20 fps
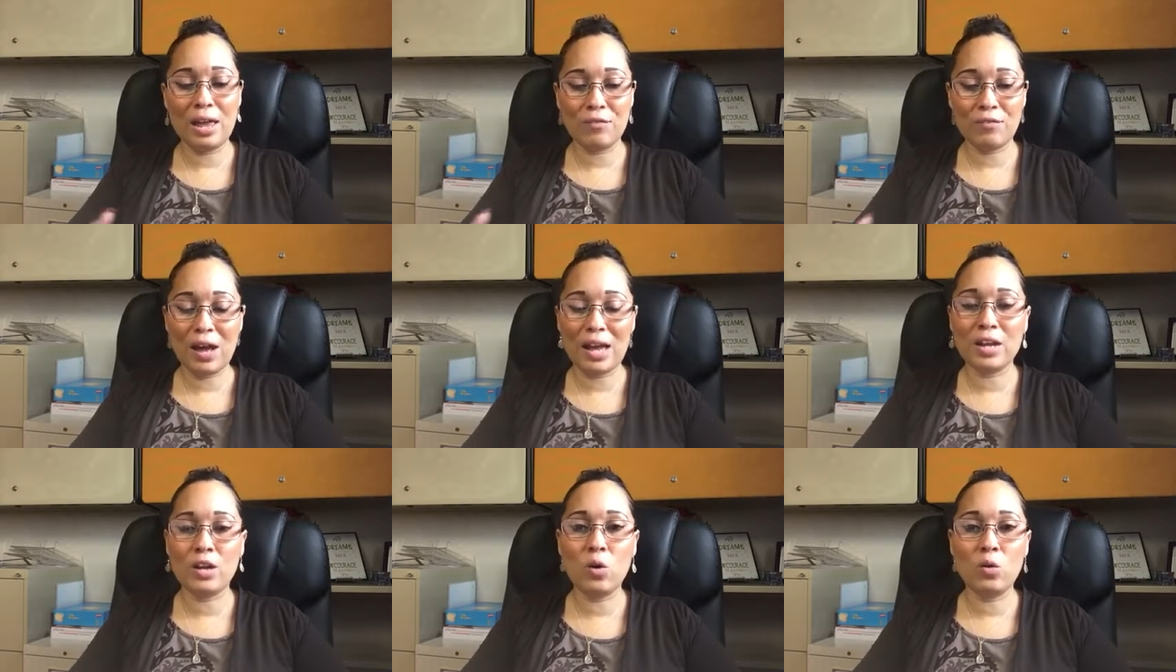
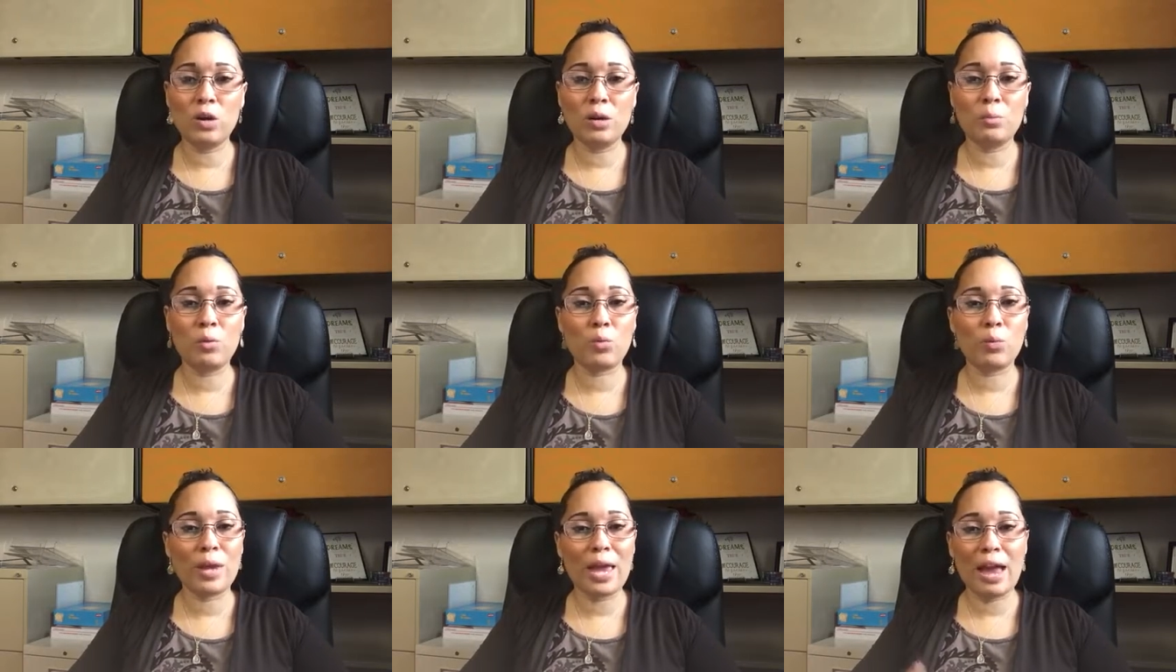if i know
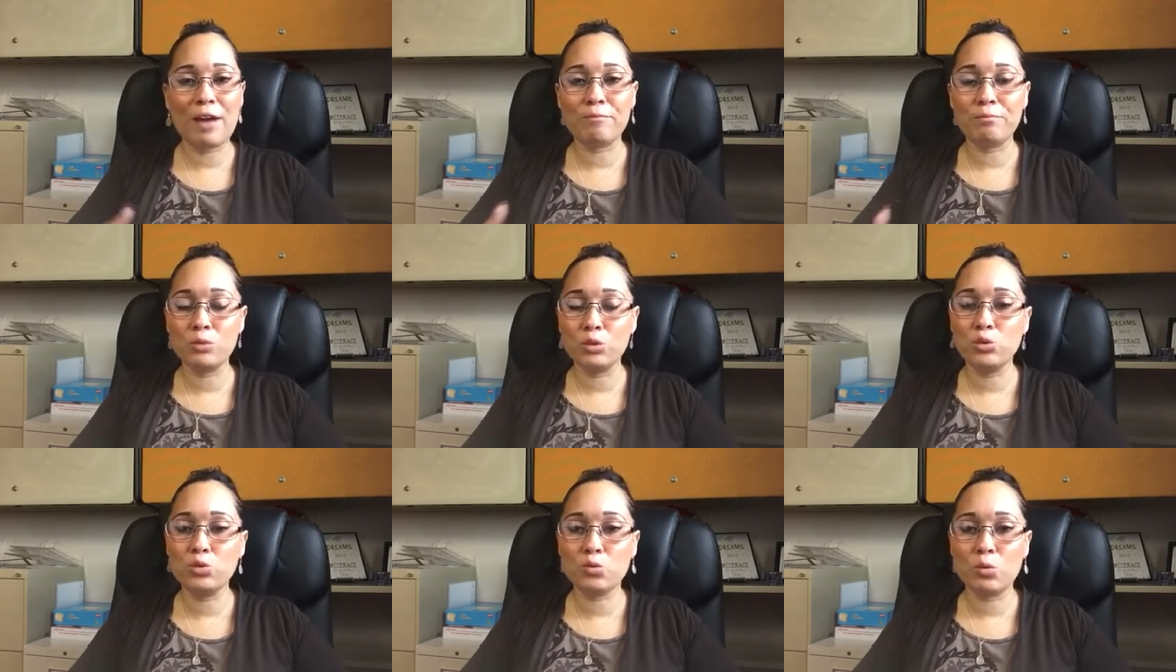them or we have
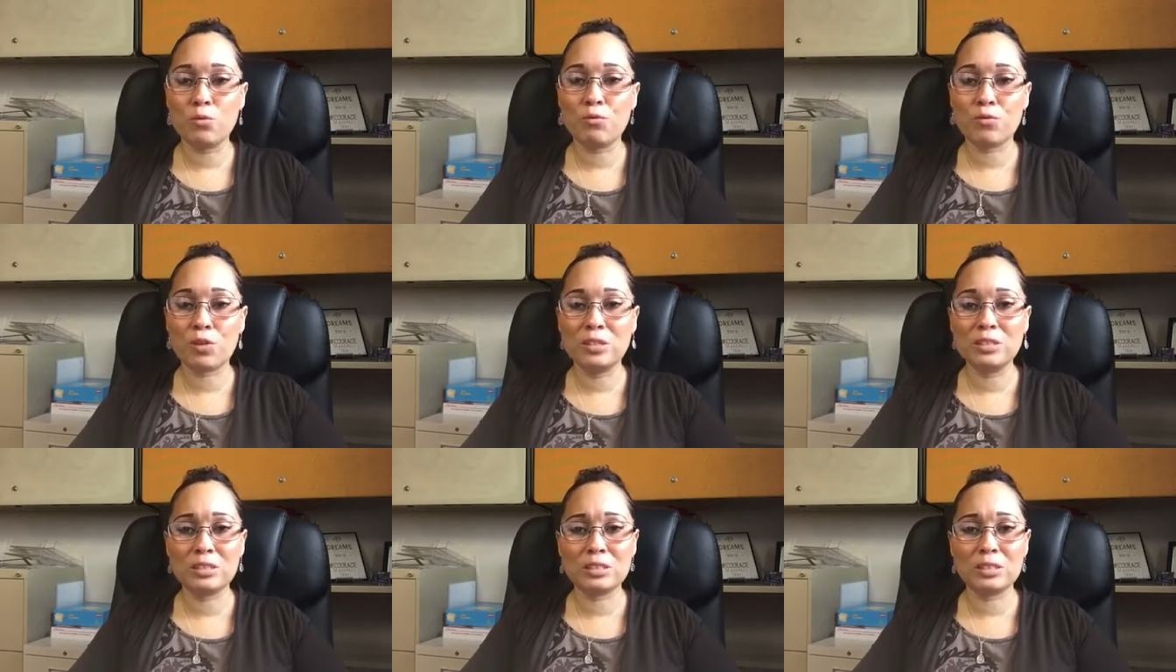mutual
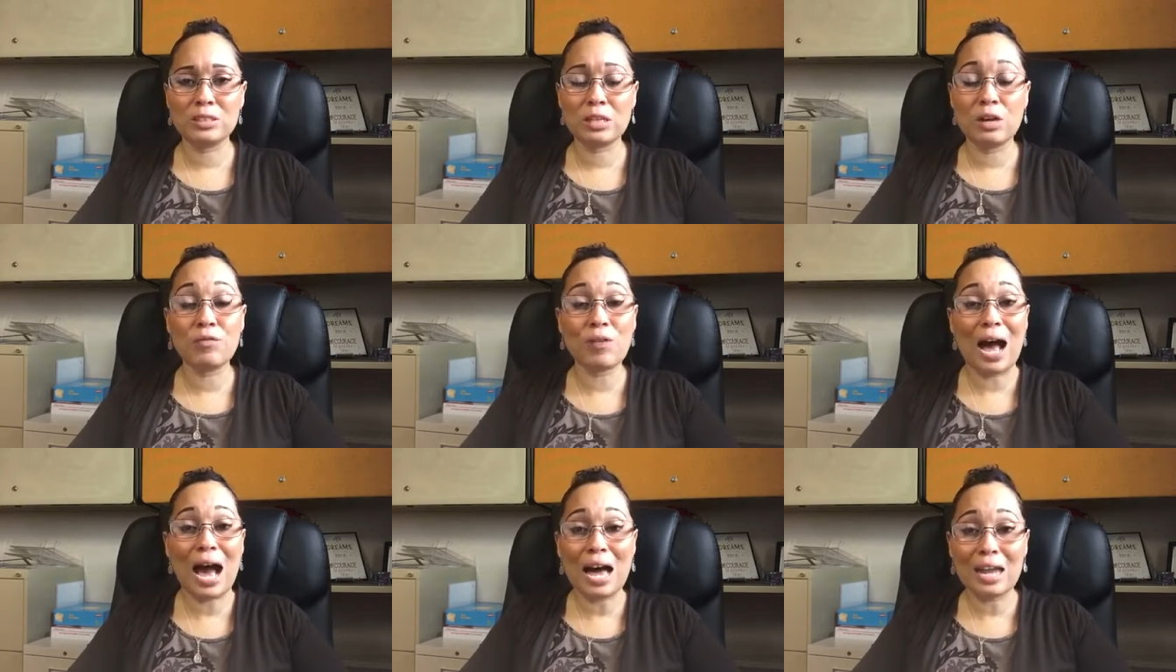friends and
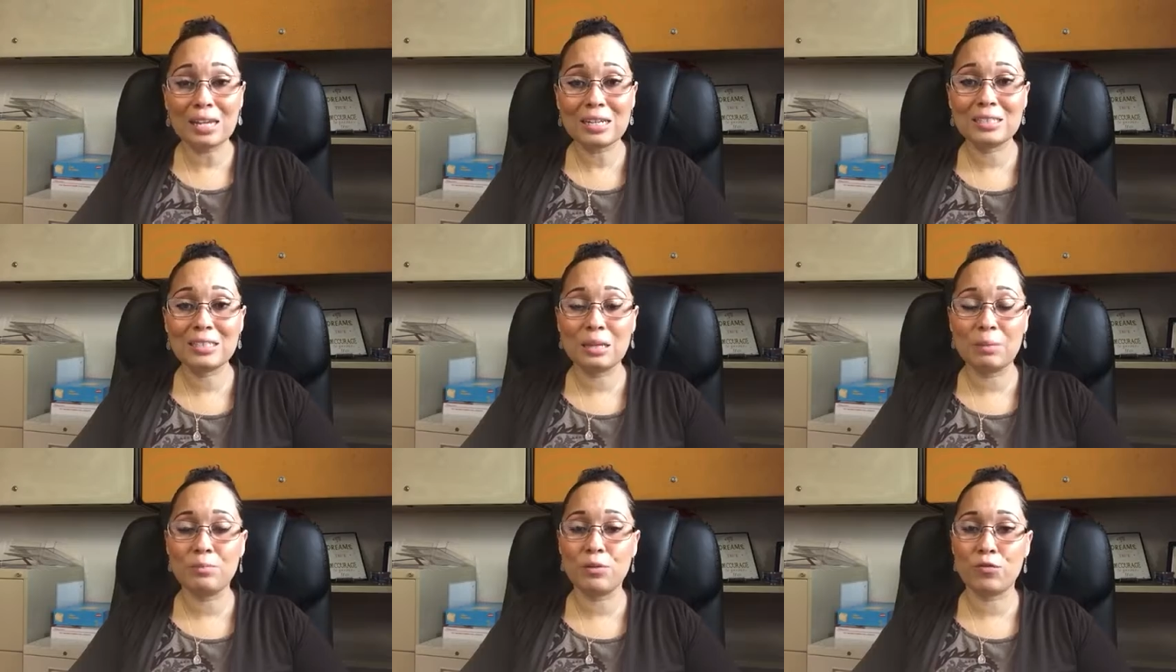stuff i'll
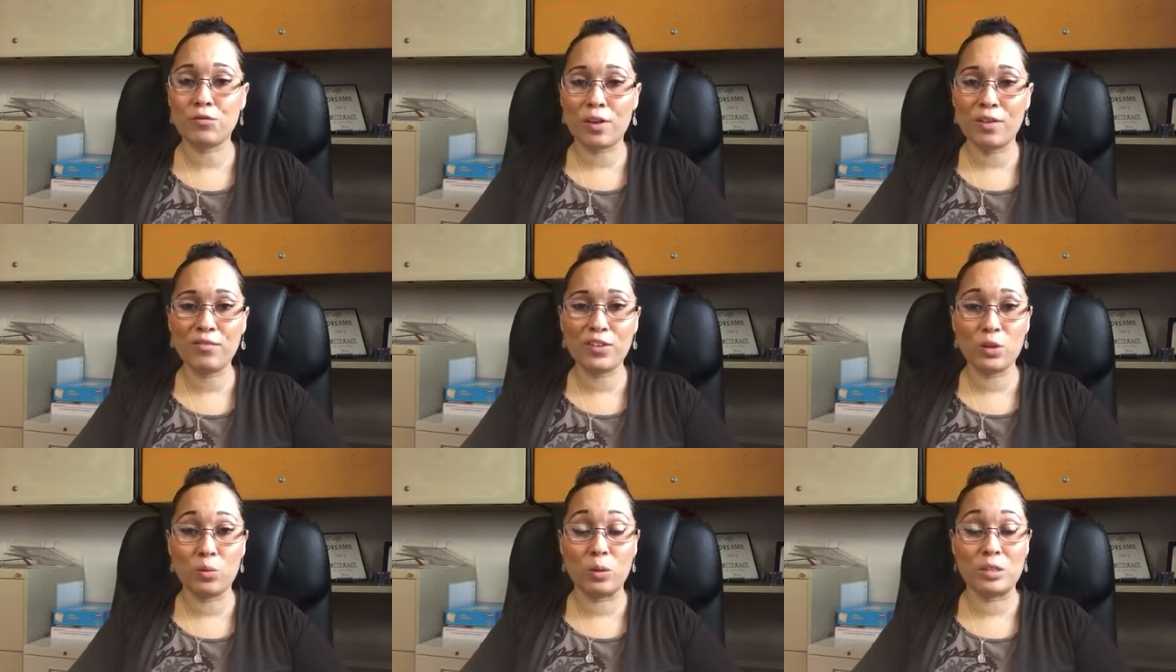accept the
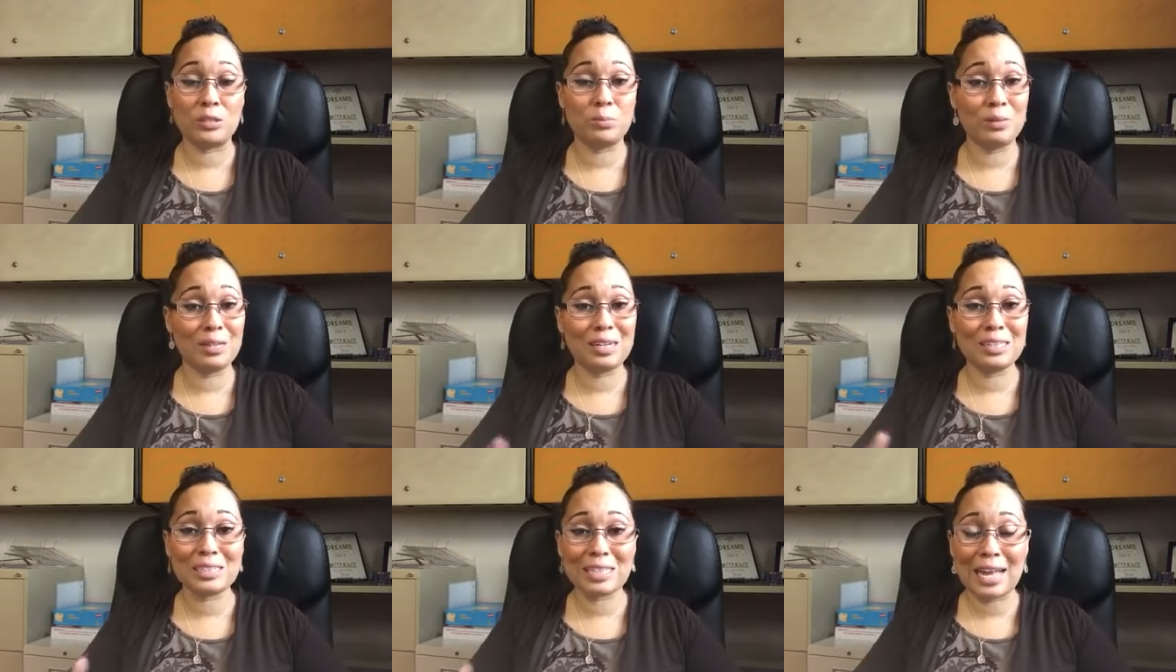friend request
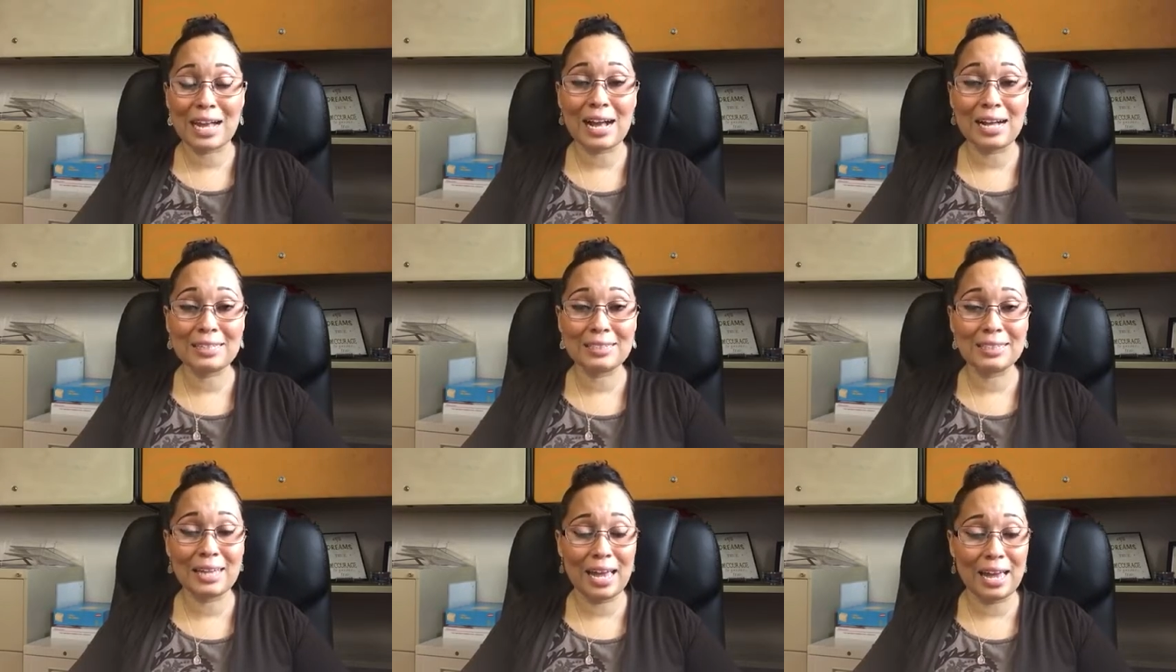because like
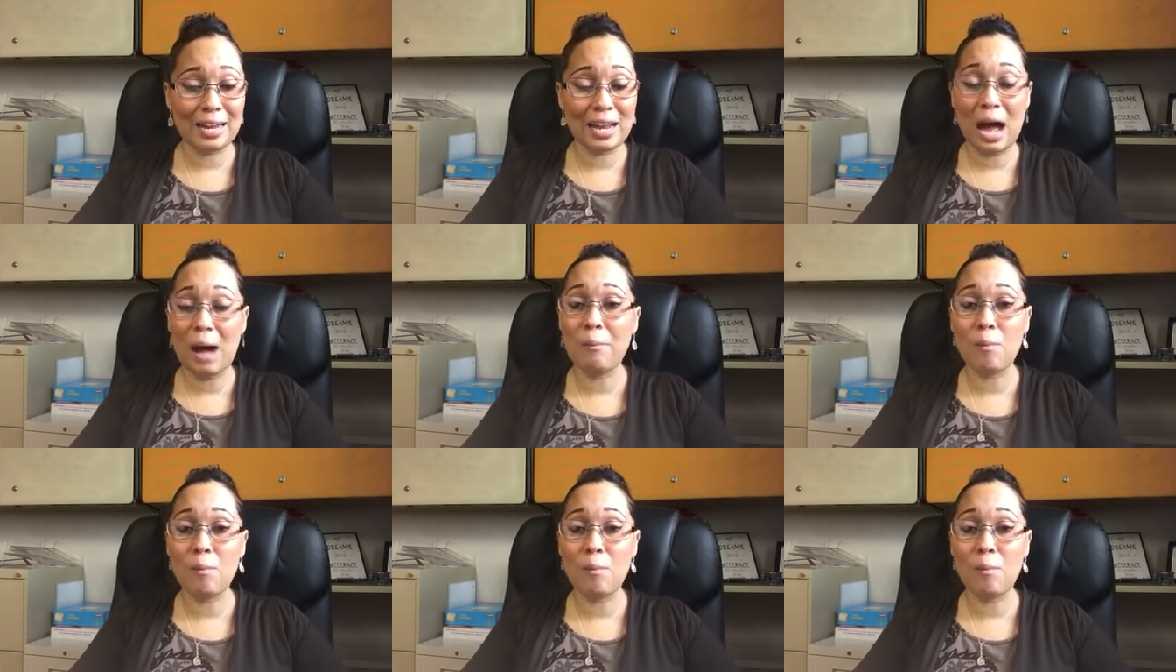i said